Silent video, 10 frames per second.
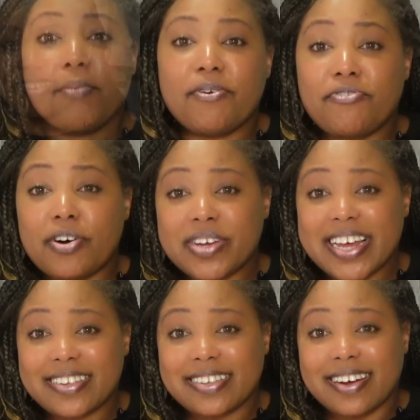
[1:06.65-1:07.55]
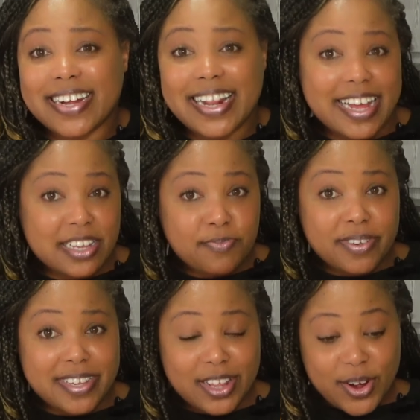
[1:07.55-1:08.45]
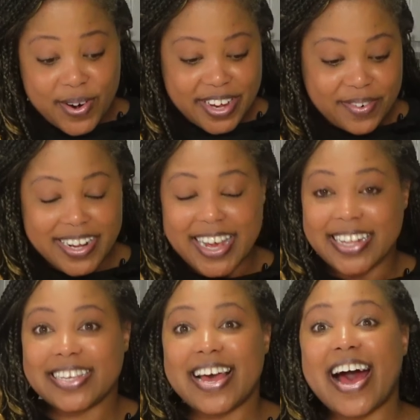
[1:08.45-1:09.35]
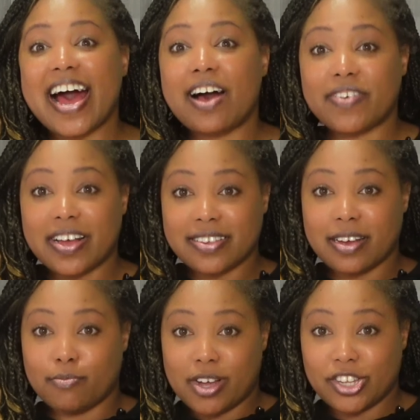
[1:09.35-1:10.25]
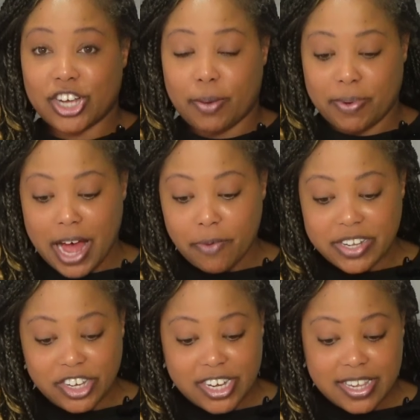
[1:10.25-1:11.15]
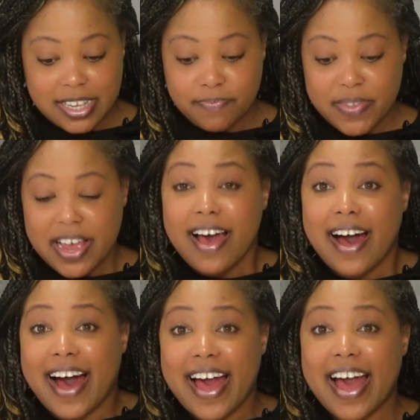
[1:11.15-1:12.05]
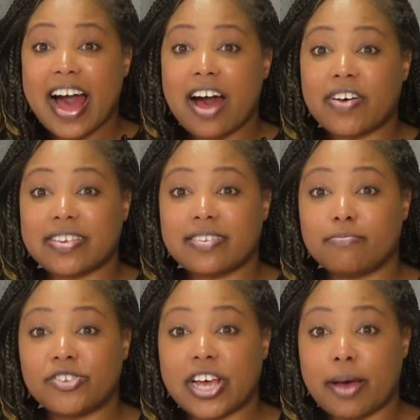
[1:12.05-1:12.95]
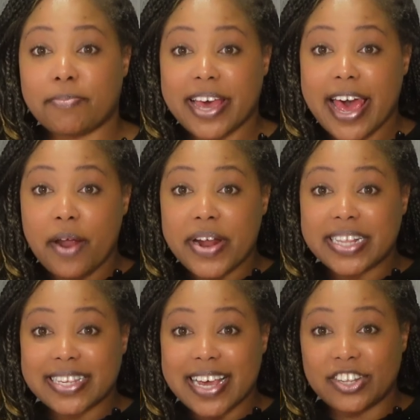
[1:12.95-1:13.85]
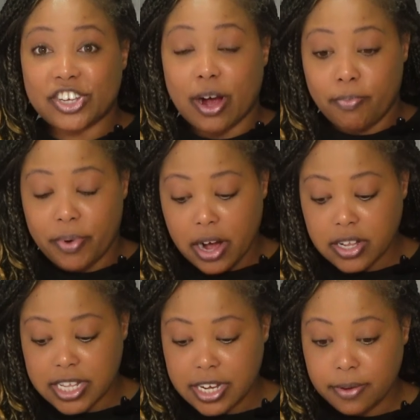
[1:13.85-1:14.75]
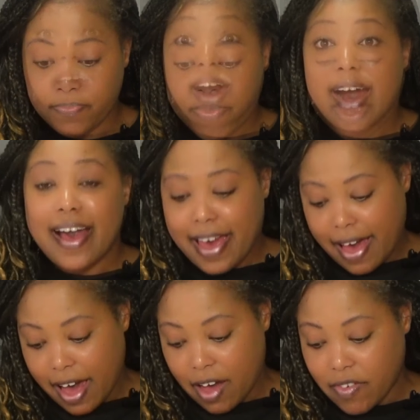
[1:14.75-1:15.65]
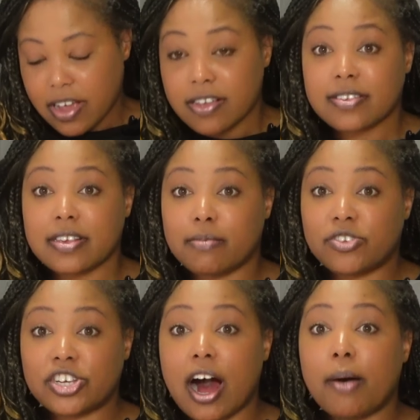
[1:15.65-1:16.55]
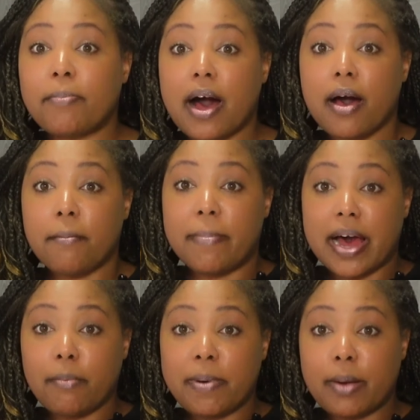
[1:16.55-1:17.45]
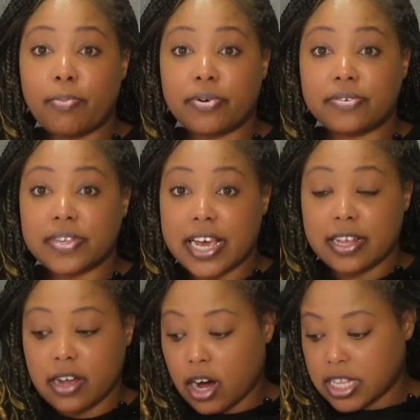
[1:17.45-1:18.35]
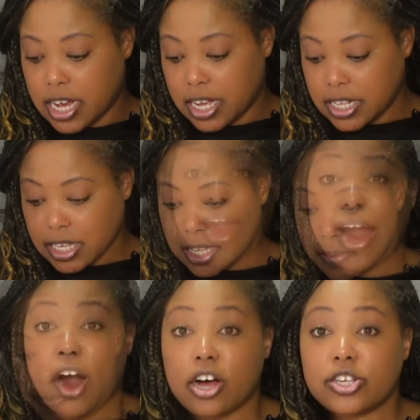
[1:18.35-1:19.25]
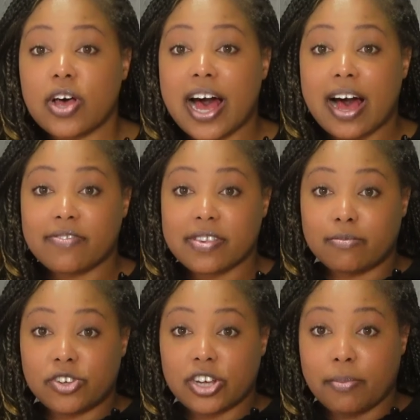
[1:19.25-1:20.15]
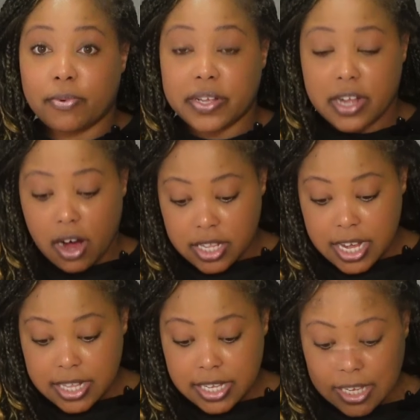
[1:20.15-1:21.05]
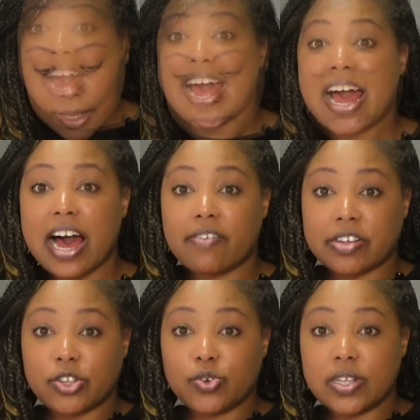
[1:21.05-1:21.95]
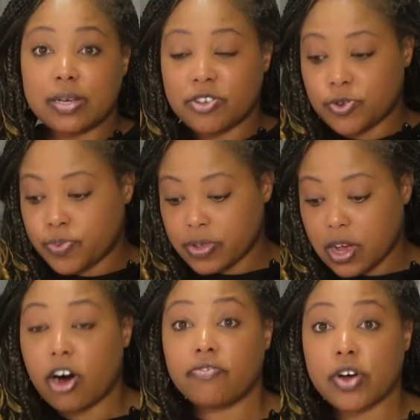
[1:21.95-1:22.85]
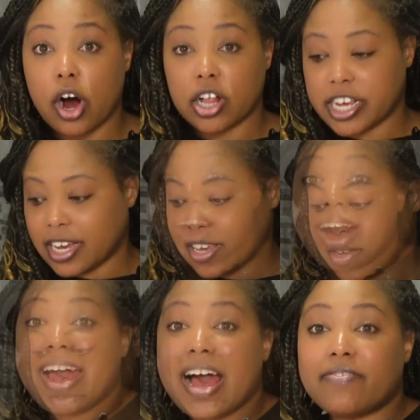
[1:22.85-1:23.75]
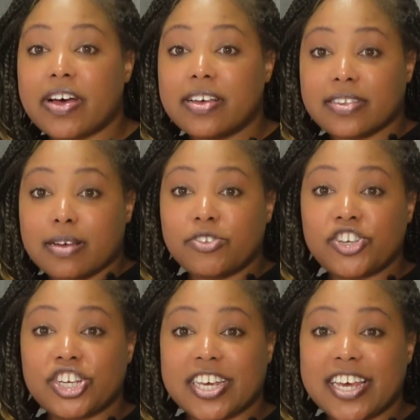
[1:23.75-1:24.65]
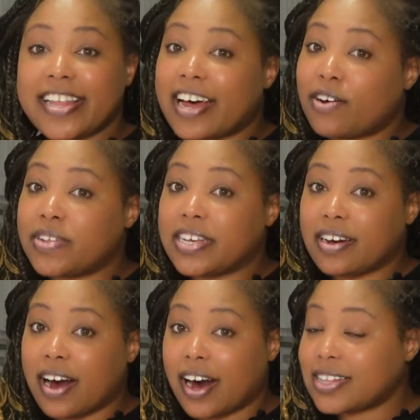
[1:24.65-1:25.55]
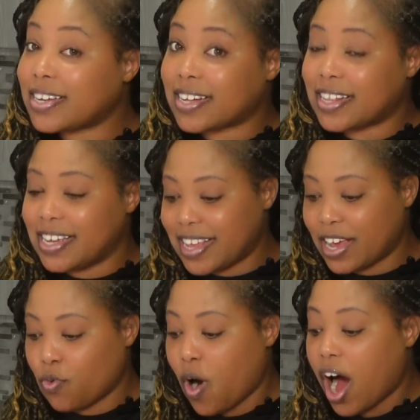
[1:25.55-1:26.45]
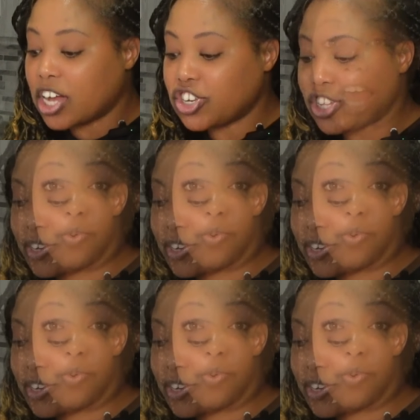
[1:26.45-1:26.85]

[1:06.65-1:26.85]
Before we get started, let's present our ingredients. I have some chopped cabbages, I have some chopped carrots and chopped broccoli, I have some chopped bell peppers, and onions. I also have some chopped green onions. I have 2 tablespoons of garlic. I have some chicken that I already cut, clean, and wash.